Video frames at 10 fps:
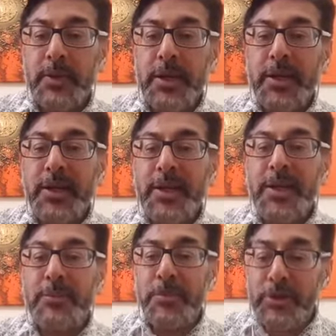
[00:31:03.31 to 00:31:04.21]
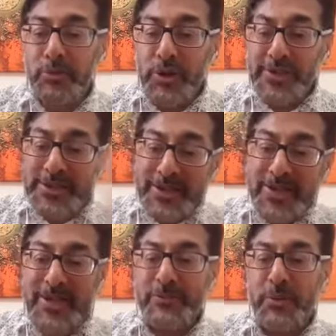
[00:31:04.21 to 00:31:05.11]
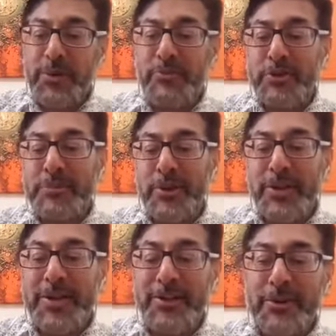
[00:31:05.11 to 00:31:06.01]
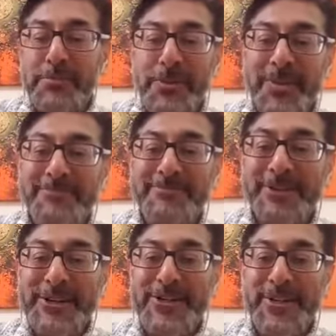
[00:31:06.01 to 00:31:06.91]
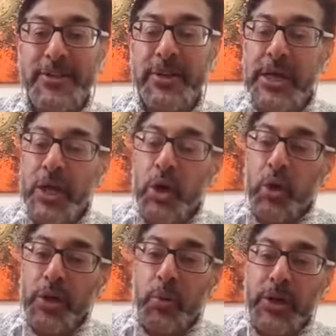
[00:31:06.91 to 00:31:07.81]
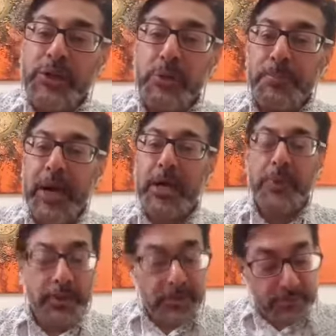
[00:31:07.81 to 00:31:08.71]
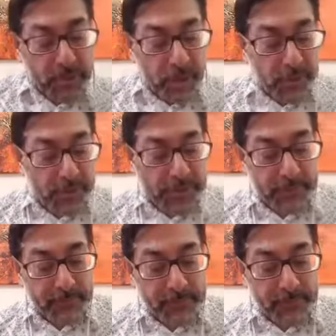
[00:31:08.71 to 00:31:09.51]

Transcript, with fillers: Hey, my brother Rod's there. Everyone, Rod Moley, great brother. Great to see you. What is your paramount priority?